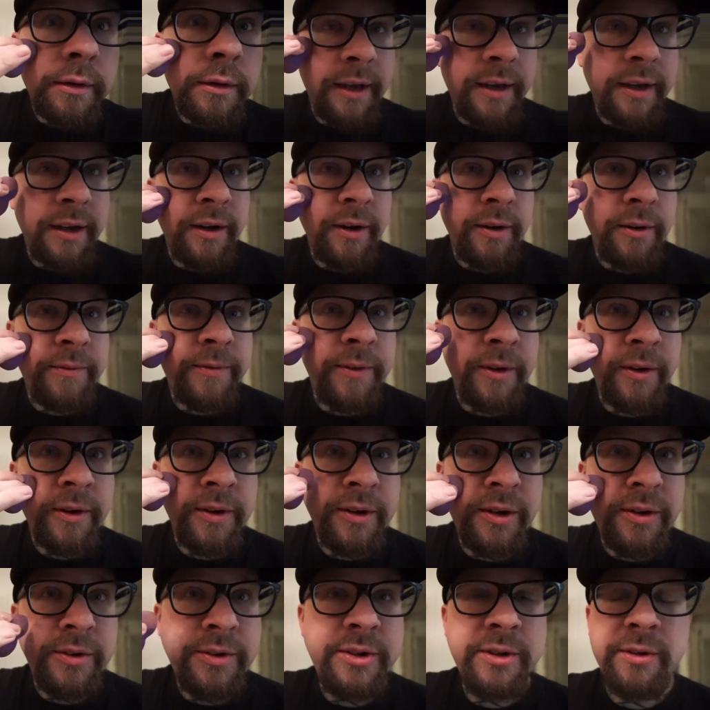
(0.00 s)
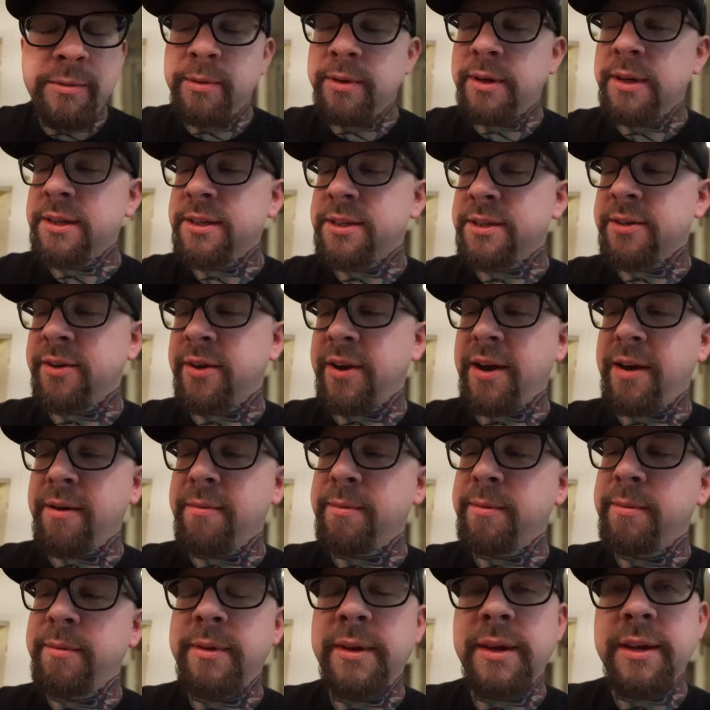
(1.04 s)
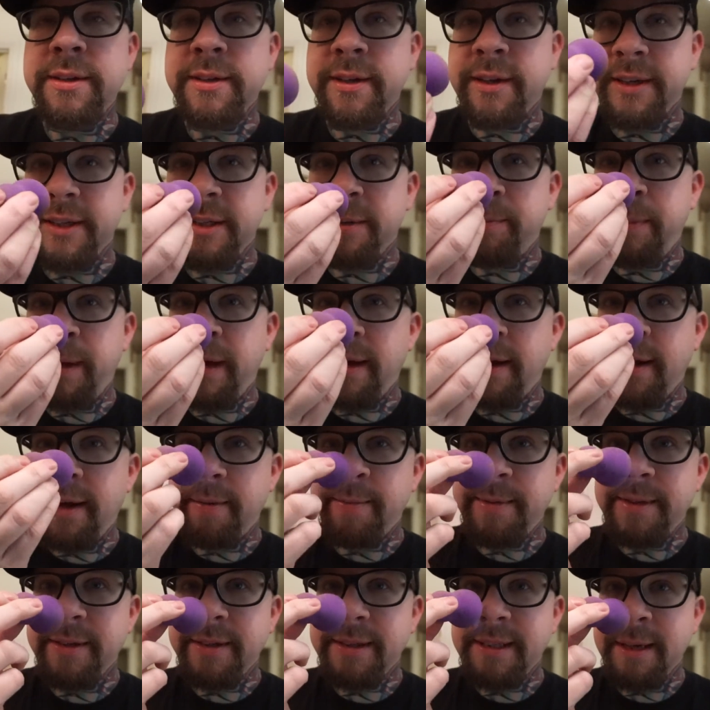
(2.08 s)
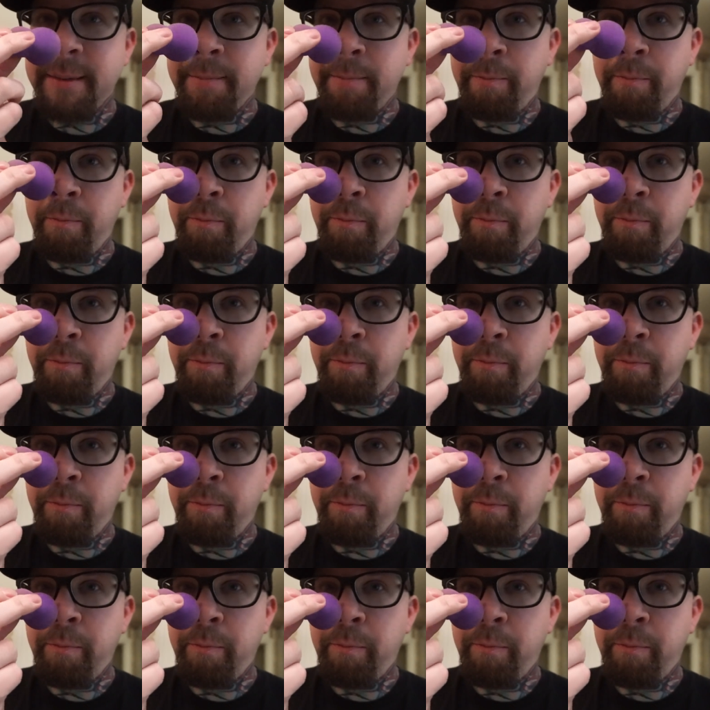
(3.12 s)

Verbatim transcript: And you know, if you're on YouTube or Instagram, it's all sped up, so it's like.